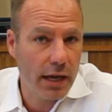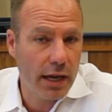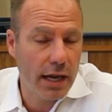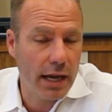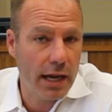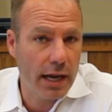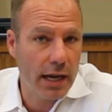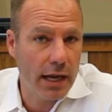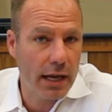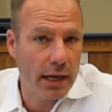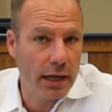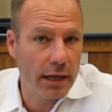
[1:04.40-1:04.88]

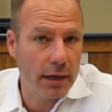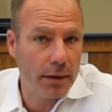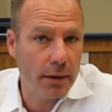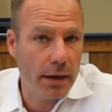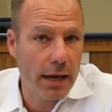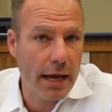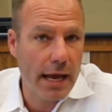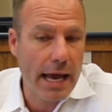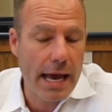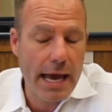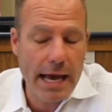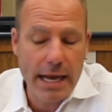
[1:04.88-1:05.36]
and
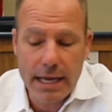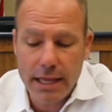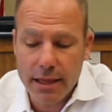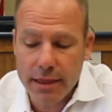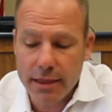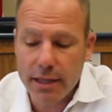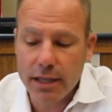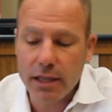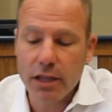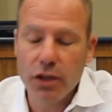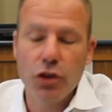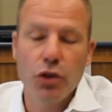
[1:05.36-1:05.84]

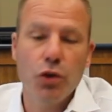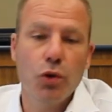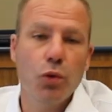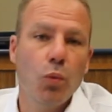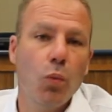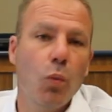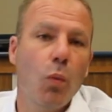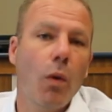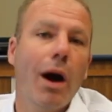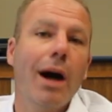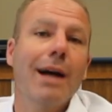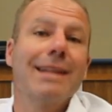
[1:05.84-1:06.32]
anything you
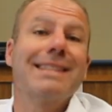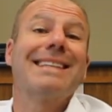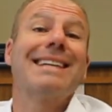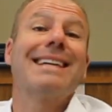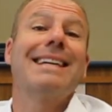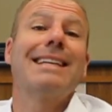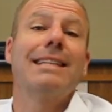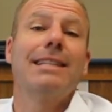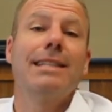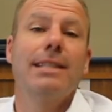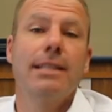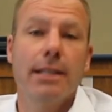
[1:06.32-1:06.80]
want
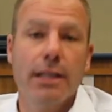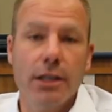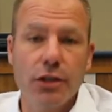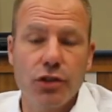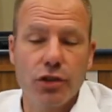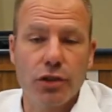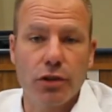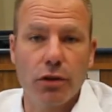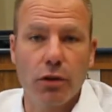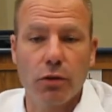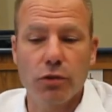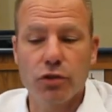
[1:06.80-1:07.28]

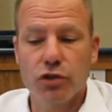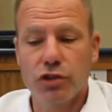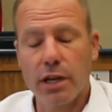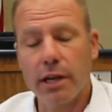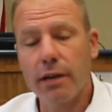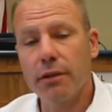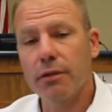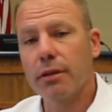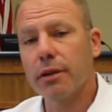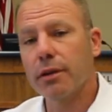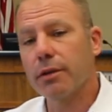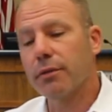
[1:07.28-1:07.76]
additional
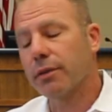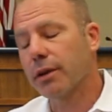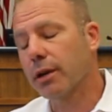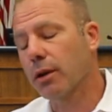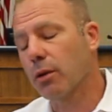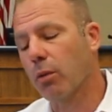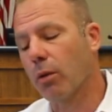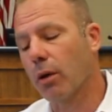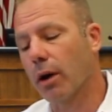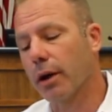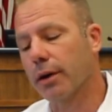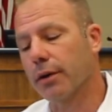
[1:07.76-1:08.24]
generally
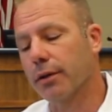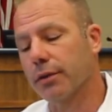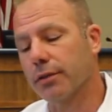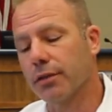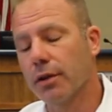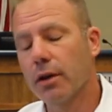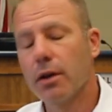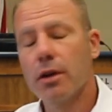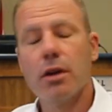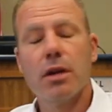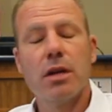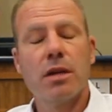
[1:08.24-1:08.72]

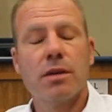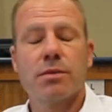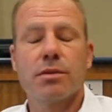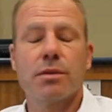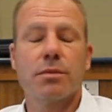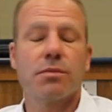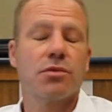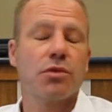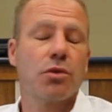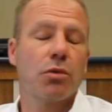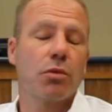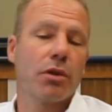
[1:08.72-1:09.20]
requires
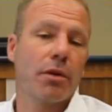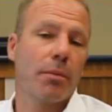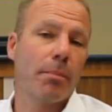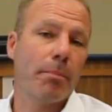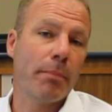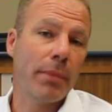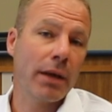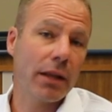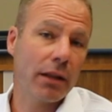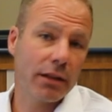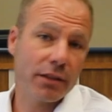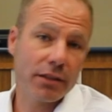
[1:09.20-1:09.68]
some sort of
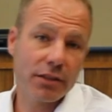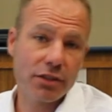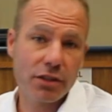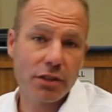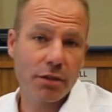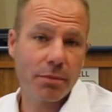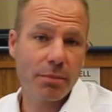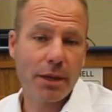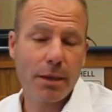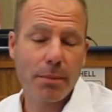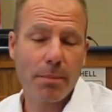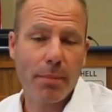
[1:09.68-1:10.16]
millage
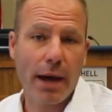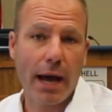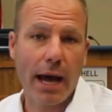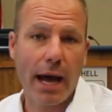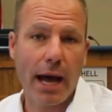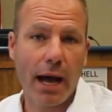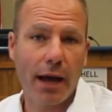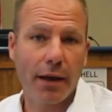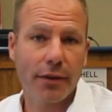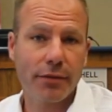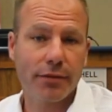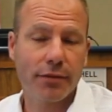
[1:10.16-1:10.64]
to be
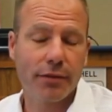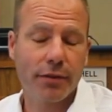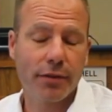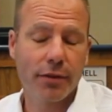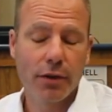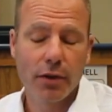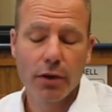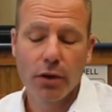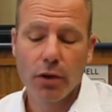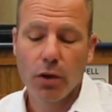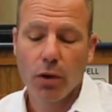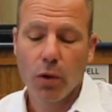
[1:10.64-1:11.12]
passed
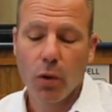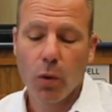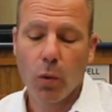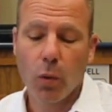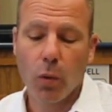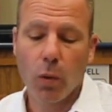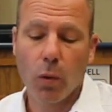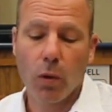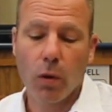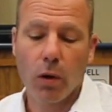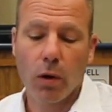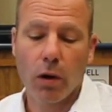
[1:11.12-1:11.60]

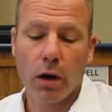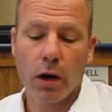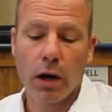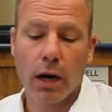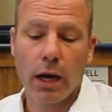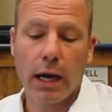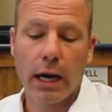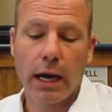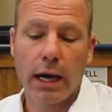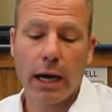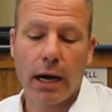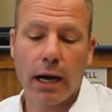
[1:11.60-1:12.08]

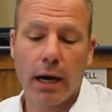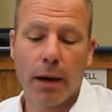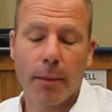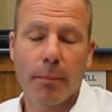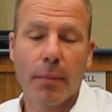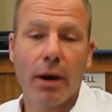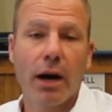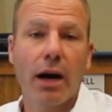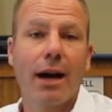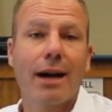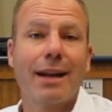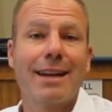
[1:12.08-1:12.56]
or
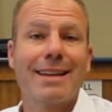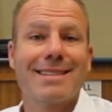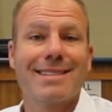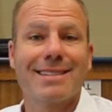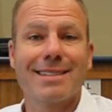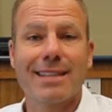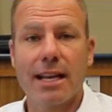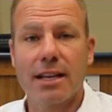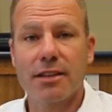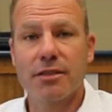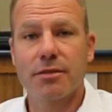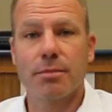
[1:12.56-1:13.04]
um, an
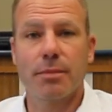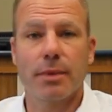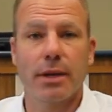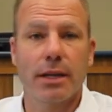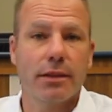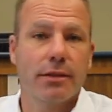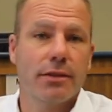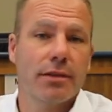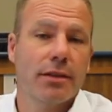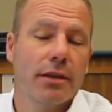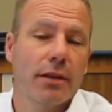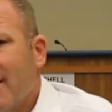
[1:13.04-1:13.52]
assessment.